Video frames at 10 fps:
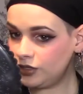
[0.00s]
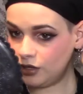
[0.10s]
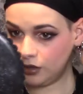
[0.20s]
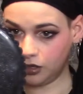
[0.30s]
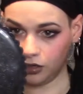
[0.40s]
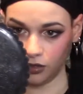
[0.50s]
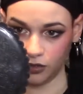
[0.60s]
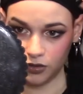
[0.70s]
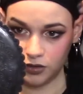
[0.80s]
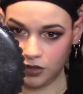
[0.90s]
like
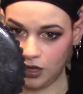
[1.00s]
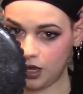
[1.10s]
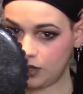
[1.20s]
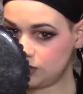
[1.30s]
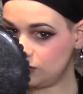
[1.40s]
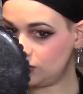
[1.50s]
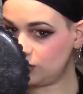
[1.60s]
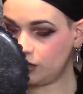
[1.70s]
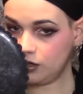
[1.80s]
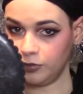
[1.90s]
that. So I'm just
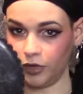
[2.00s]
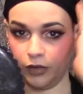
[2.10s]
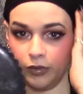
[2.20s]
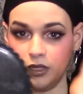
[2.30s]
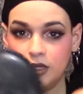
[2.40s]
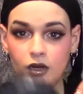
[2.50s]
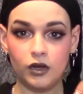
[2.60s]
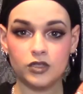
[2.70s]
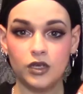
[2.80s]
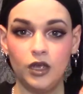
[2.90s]
tucking it behind my
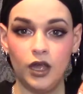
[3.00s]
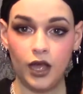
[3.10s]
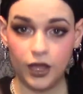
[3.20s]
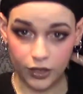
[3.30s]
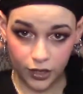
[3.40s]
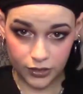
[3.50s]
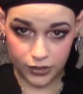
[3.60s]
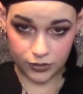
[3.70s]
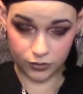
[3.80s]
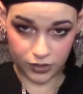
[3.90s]
ears. And then I'm
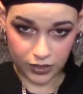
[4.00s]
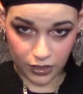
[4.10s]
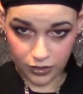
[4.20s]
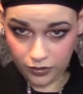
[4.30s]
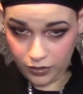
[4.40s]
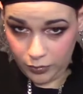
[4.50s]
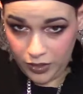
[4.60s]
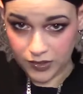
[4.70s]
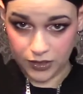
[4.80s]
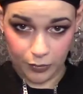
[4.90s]
just going to take the
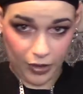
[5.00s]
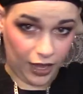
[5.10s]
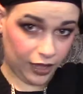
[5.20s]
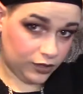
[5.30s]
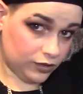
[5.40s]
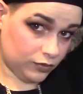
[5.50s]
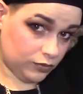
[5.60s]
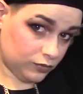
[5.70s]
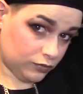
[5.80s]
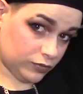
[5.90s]
bits at the back,
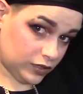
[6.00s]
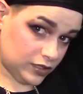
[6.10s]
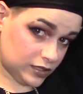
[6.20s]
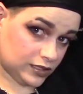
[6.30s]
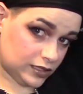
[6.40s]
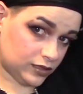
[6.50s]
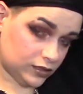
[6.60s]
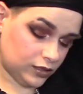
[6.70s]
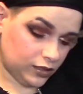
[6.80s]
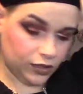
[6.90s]
these
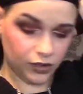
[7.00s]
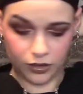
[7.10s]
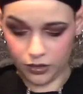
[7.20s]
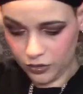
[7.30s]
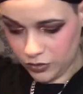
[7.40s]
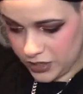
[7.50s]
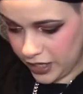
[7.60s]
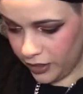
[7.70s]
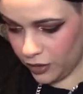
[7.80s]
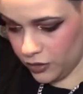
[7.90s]
little
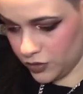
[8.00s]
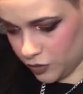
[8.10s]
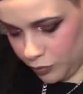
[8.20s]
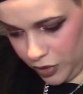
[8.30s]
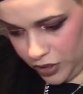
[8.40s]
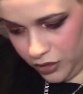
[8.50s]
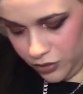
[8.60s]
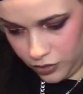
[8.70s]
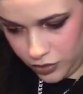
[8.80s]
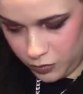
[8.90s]
tails or bunny
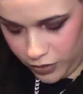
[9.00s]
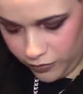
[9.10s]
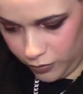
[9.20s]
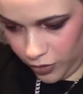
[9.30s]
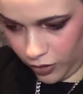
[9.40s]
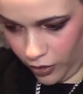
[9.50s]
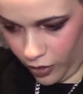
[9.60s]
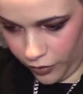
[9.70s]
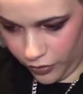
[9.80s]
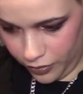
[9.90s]
ears, whatever you want to
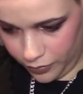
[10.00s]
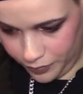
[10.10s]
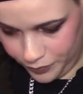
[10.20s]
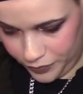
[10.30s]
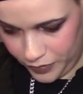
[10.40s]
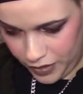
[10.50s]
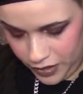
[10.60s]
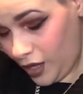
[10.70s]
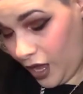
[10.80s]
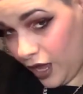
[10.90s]
call them,
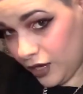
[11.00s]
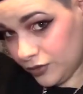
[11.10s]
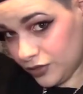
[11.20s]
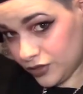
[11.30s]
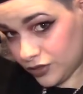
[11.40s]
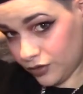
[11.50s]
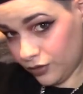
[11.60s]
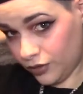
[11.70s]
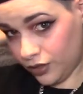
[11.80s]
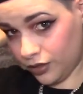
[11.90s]
and I'm just
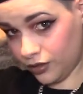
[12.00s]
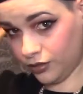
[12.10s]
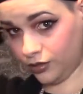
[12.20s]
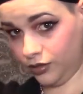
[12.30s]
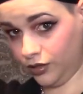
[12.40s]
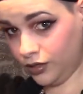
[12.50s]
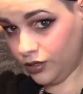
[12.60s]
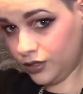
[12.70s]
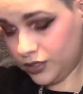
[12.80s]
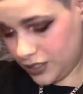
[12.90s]
going to
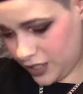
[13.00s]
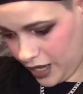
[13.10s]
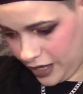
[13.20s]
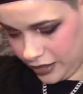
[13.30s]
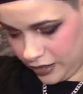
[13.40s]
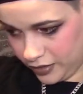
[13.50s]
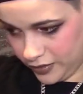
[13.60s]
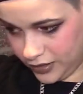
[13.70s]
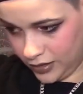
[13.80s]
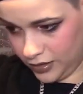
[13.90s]
tie it